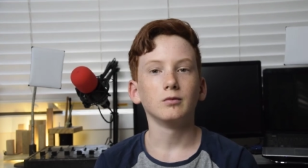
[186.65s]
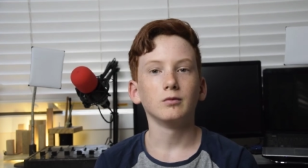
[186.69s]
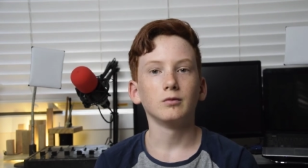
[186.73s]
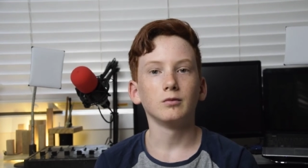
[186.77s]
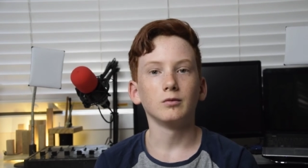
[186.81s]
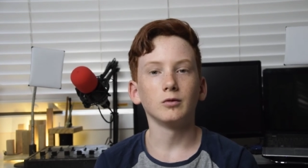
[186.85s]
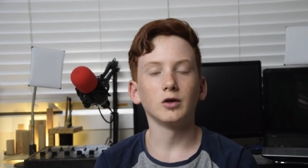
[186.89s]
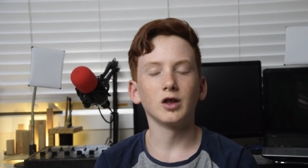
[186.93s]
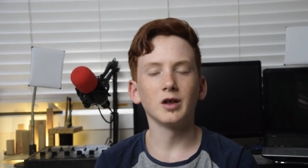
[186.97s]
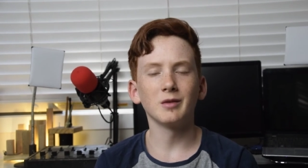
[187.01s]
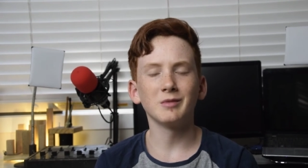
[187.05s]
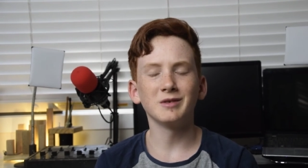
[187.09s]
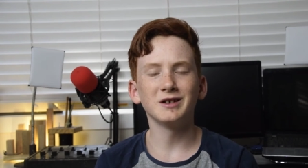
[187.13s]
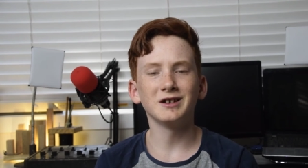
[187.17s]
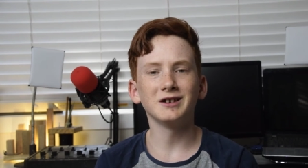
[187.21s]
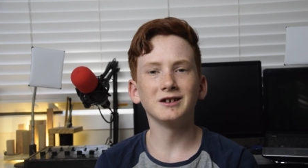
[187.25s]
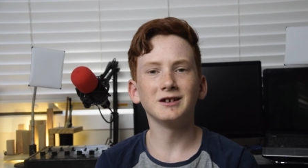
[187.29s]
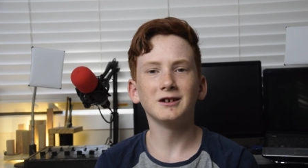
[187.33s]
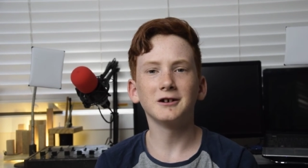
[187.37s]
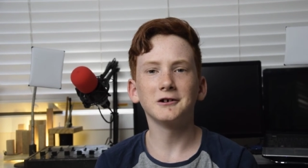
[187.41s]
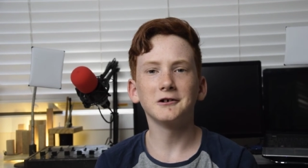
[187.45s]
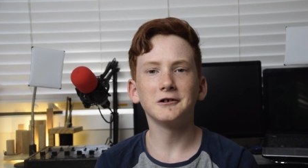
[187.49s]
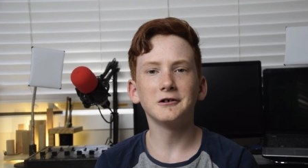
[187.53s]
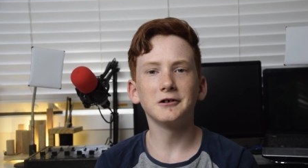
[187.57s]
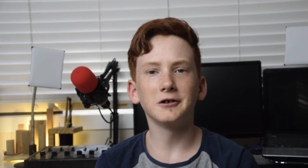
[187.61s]
Well I mean,
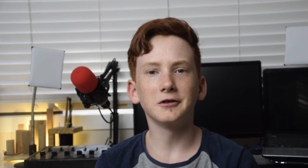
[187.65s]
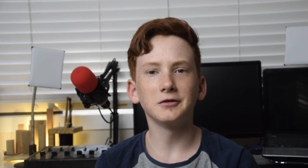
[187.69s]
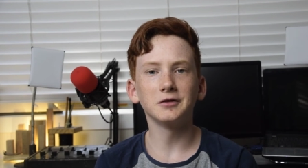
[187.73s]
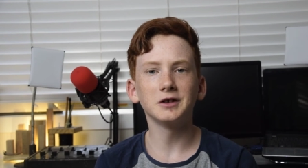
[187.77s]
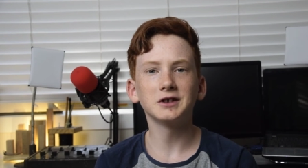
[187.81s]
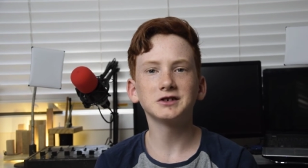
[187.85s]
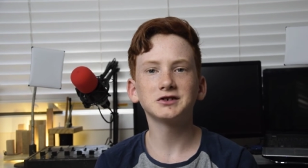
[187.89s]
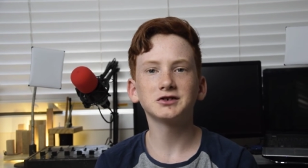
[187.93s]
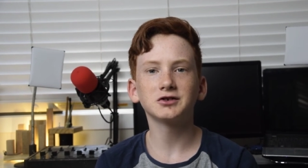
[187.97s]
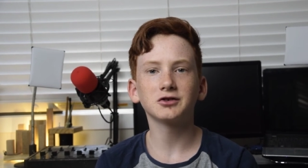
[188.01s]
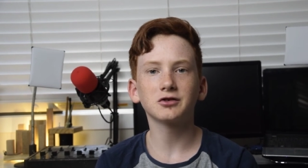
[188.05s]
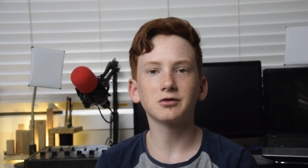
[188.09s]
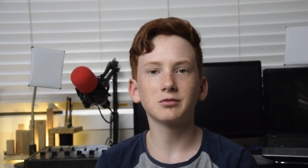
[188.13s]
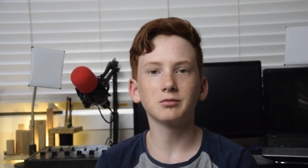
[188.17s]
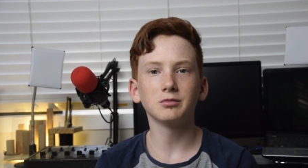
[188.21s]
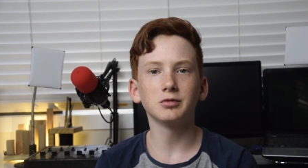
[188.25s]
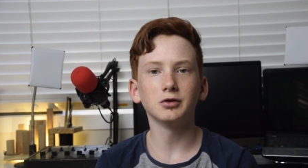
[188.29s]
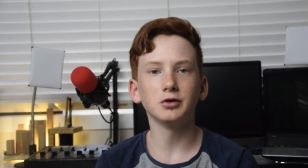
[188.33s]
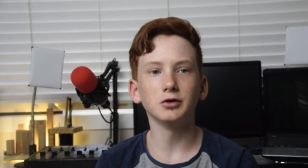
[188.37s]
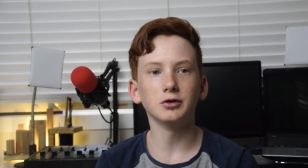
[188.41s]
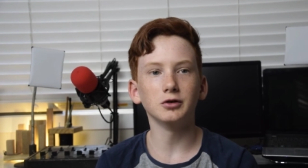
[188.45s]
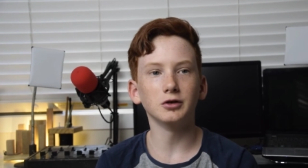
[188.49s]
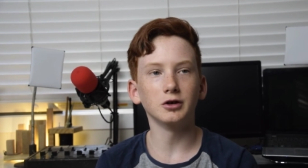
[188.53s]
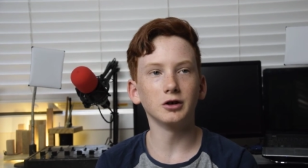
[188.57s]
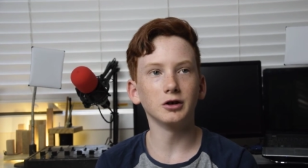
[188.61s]
unless your
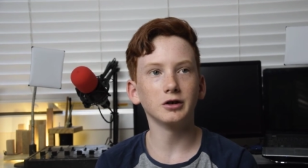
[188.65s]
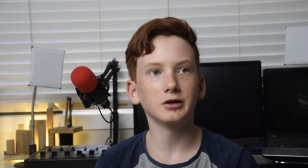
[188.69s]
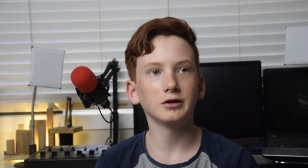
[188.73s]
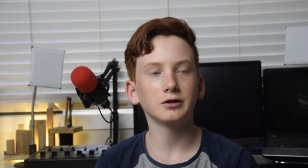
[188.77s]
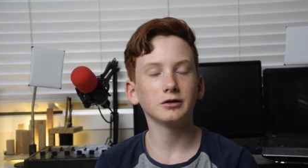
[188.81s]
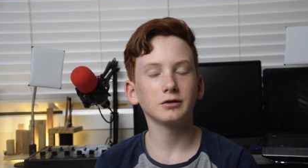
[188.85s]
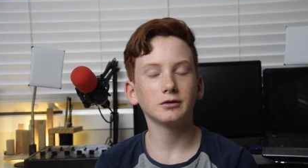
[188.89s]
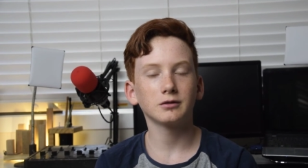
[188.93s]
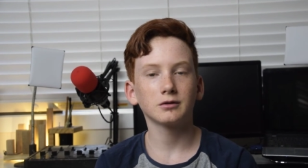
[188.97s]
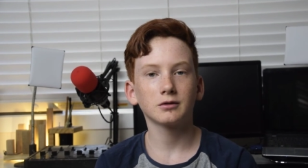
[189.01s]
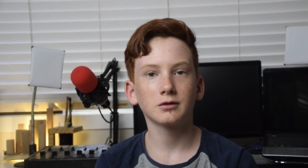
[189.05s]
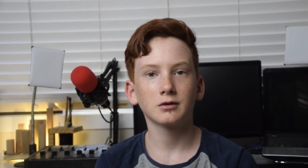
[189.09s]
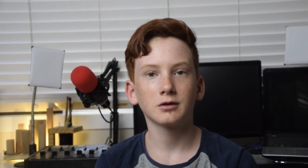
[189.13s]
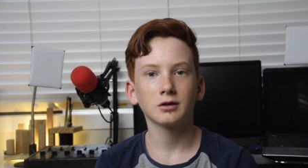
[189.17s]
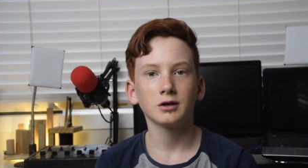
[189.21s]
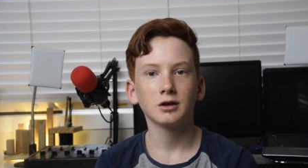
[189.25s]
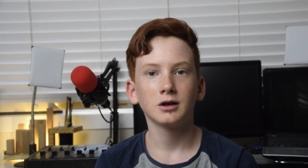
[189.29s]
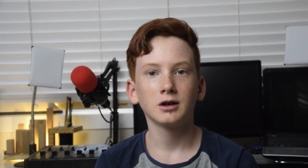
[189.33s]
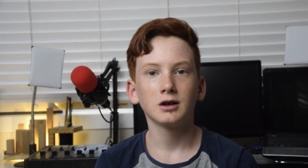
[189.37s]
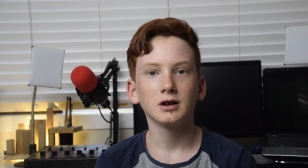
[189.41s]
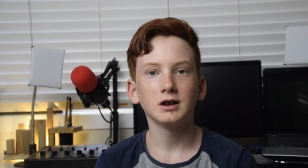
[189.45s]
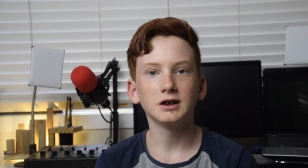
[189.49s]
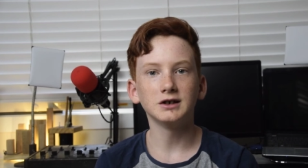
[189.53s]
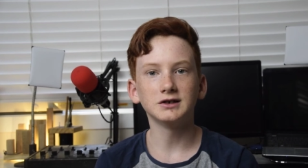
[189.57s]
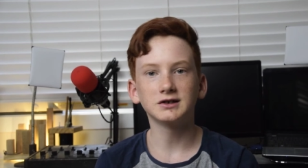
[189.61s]
computer
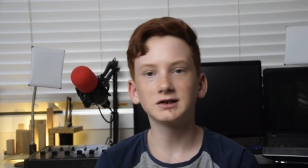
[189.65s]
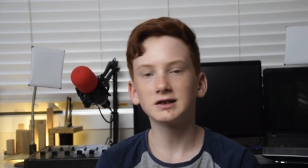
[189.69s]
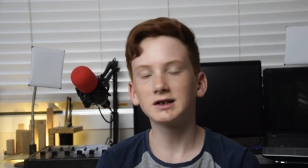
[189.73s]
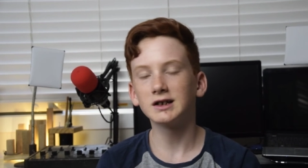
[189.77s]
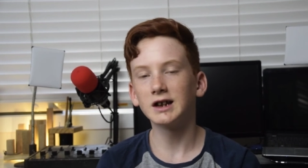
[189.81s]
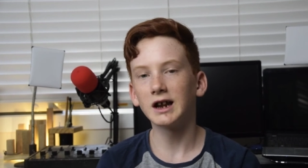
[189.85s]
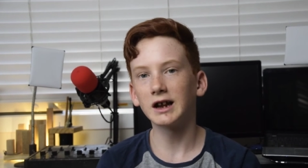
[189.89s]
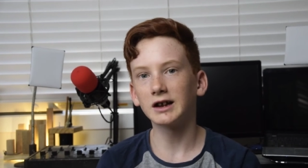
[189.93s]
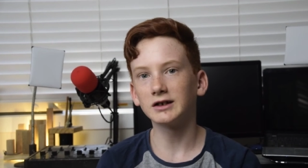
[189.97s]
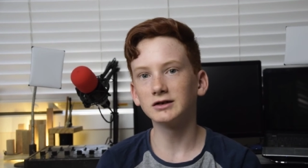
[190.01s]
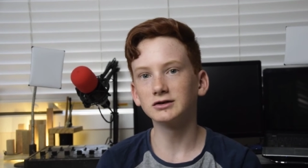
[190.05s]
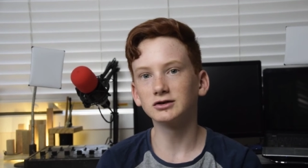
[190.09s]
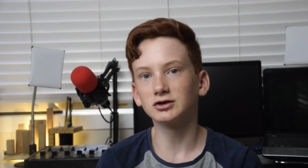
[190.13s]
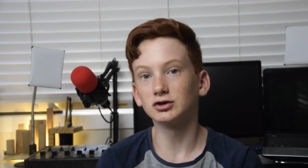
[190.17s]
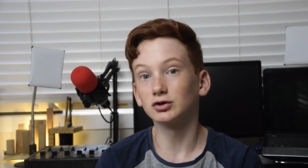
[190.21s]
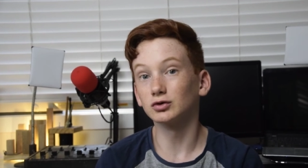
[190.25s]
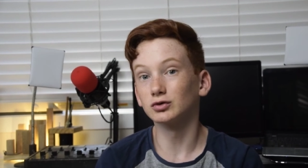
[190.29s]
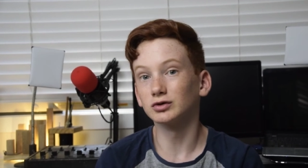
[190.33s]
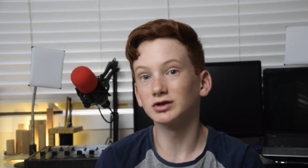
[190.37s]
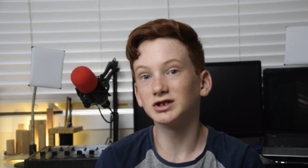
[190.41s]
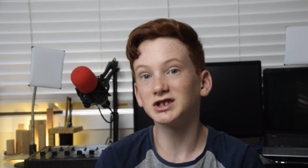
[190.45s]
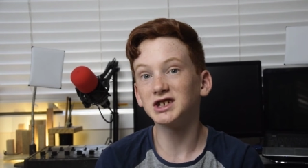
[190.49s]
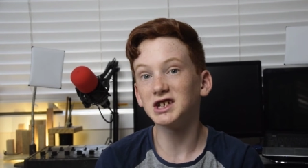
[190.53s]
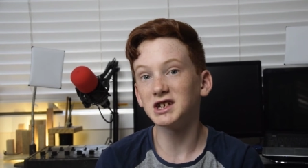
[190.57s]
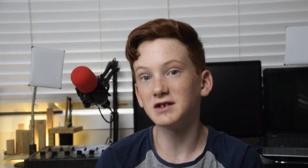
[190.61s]
is connected to a
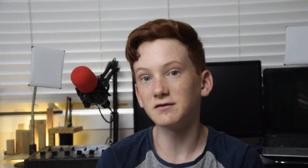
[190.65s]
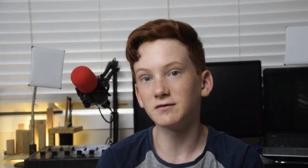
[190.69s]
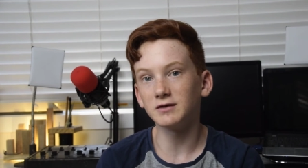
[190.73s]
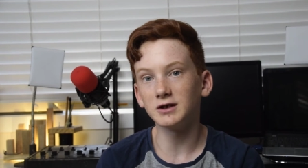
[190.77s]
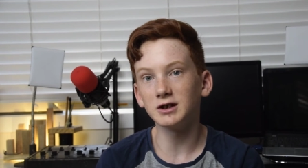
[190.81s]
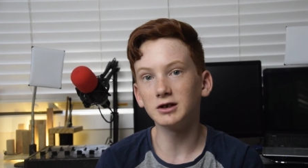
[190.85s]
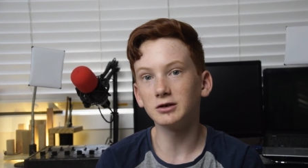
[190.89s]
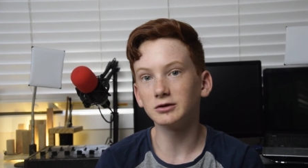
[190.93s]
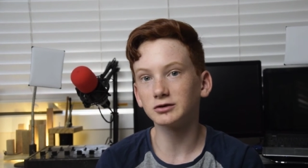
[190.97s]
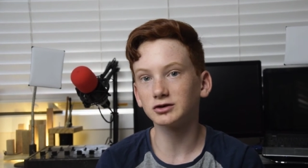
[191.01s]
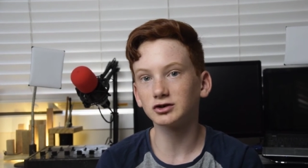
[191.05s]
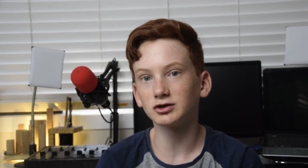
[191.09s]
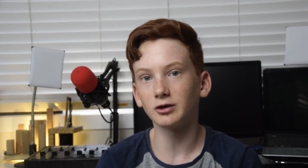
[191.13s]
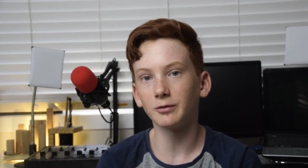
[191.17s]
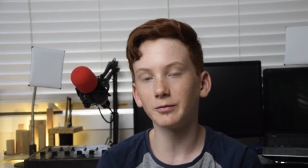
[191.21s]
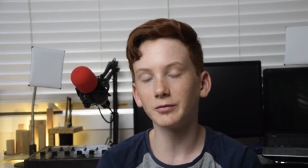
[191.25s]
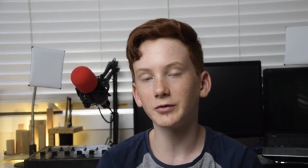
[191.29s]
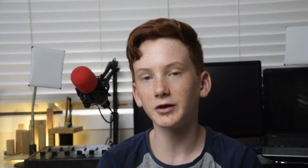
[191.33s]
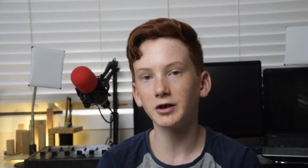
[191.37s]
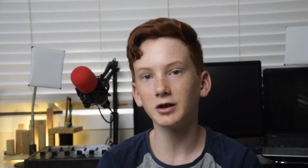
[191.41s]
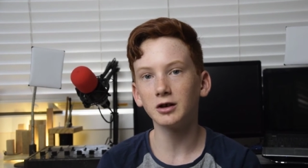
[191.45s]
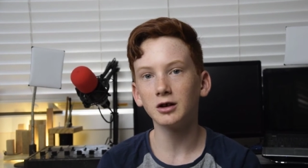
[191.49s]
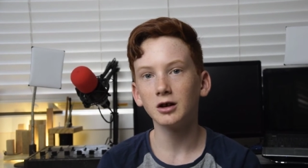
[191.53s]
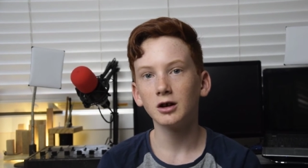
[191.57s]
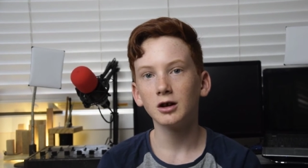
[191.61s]
TV or
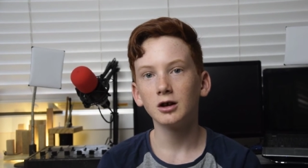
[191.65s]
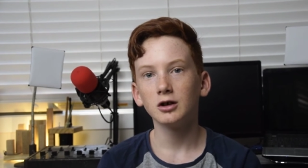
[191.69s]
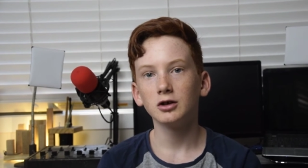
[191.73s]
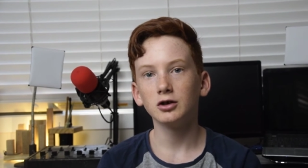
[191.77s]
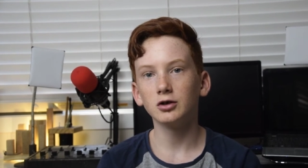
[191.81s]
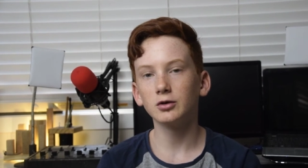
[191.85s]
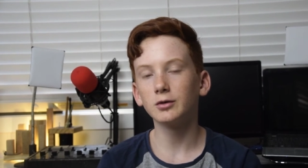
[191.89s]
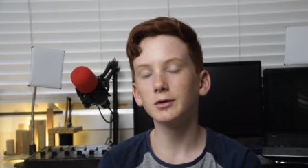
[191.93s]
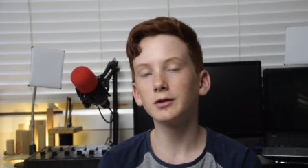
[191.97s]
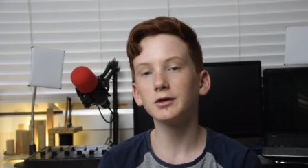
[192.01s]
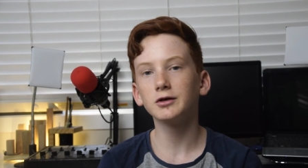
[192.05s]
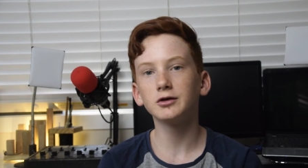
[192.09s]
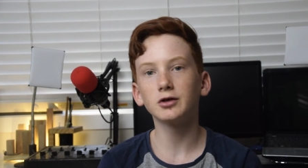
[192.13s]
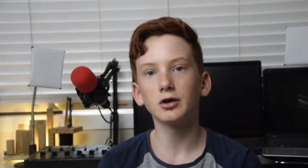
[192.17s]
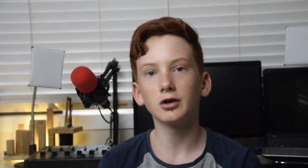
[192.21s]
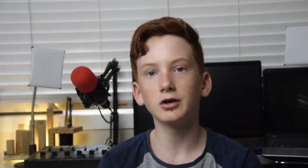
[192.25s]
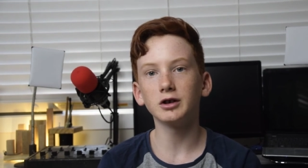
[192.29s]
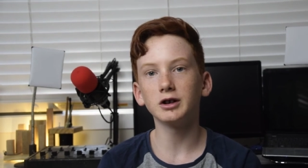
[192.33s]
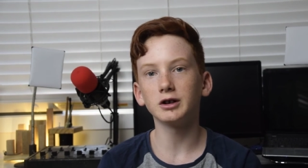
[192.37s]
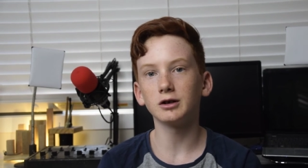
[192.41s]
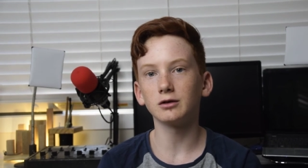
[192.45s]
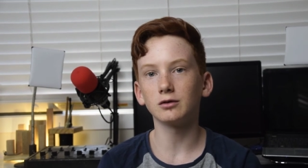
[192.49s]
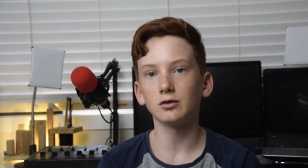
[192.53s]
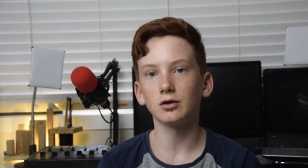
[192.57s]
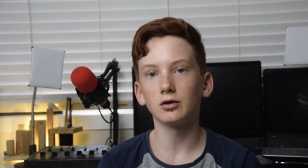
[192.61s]
something, you really don't
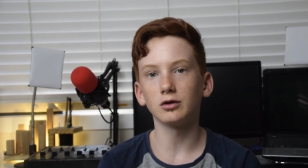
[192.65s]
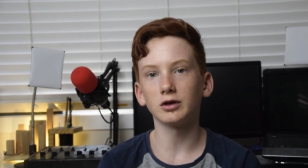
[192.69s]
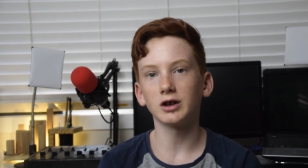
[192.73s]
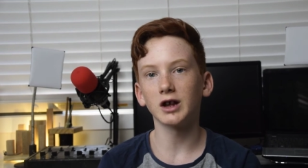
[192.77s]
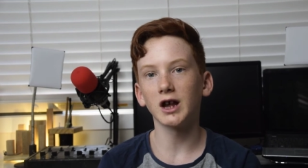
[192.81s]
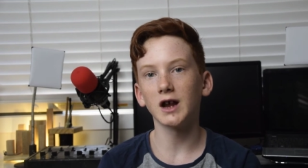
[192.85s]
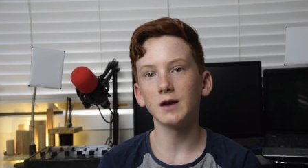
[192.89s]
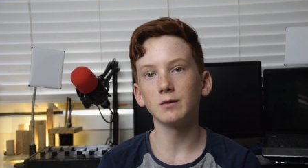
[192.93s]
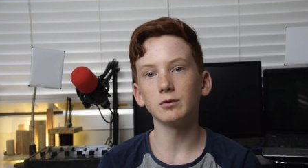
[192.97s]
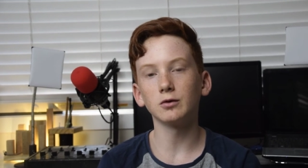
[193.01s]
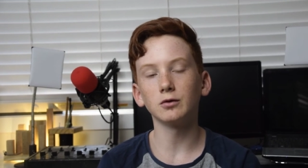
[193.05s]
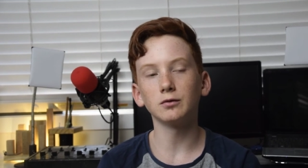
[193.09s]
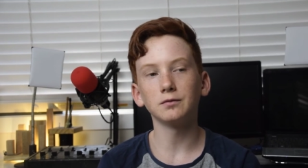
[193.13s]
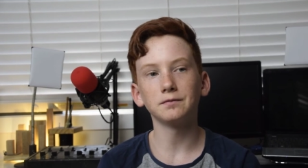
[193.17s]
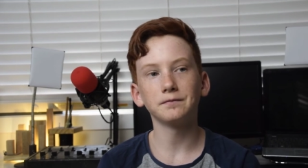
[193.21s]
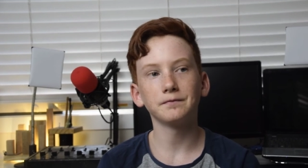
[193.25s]
need a long cable.